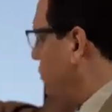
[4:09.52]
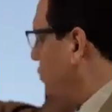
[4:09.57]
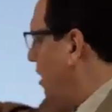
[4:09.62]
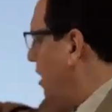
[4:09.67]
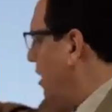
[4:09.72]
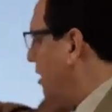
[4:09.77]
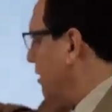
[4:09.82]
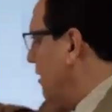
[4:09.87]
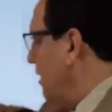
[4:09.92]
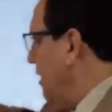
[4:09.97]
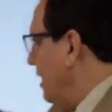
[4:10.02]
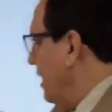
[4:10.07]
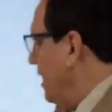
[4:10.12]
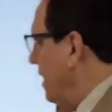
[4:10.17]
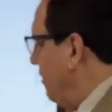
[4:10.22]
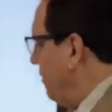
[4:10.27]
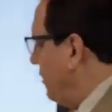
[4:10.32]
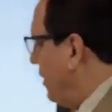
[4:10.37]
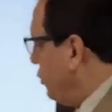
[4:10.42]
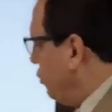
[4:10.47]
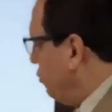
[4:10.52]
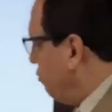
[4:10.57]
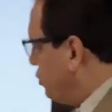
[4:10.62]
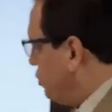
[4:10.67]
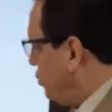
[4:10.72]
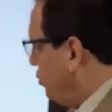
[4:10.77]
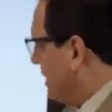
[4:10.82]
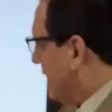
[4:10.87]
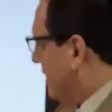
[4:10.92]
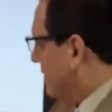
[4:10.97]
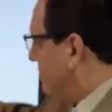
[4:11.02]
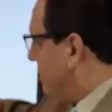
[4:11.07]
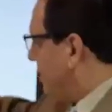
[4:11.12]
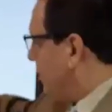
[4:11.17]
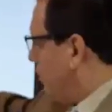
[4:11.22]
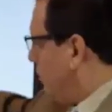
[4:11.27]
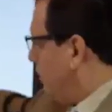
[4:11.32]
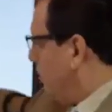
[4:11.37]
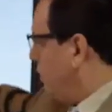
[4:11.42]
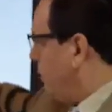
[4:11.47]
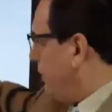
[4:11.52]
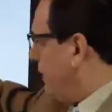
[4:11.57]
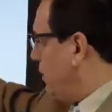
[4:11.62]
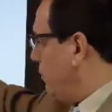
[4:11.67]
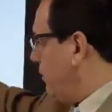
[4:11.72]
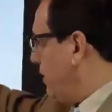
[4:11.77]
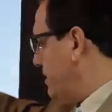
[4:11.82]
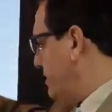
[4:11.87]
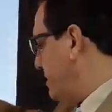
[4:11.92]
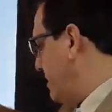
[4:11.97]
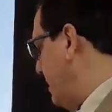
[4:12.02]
you are. Then you push your catheter all the way where